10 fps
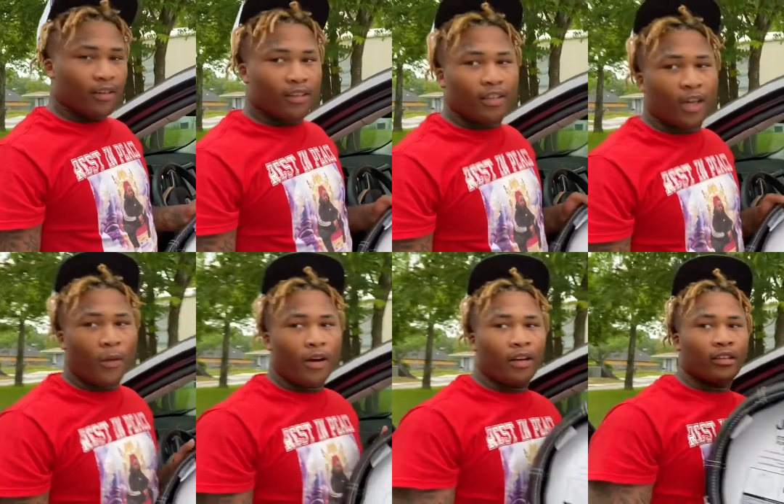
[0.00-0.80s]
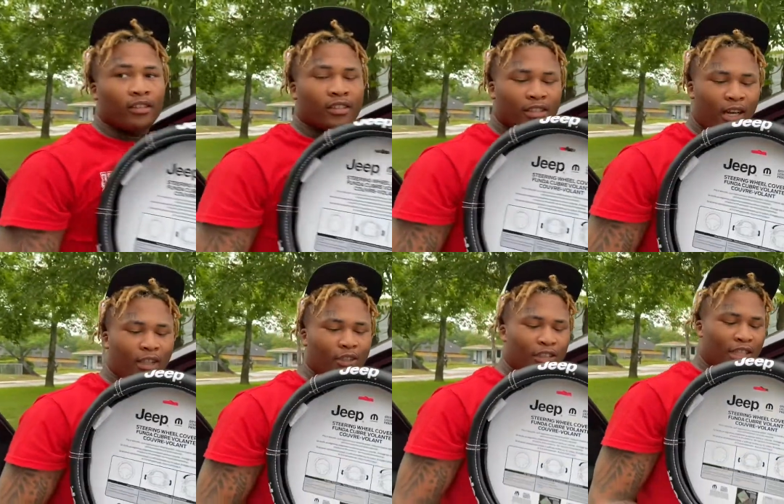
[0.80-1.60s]
Yeah, we got a child
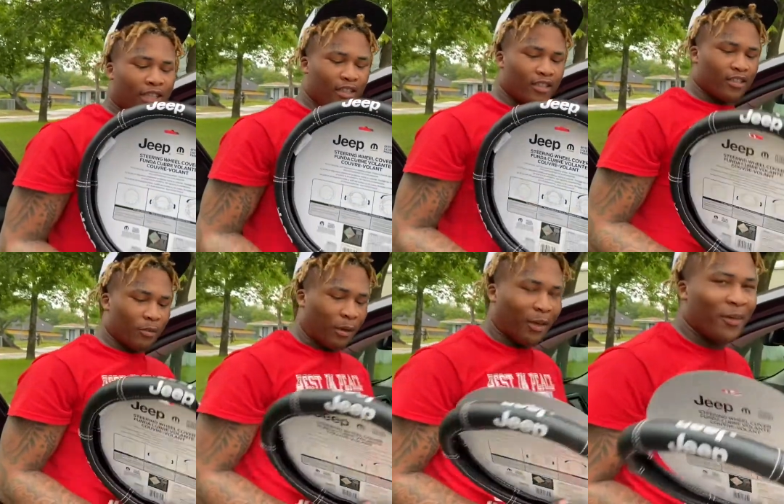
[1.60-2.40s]
seat. No.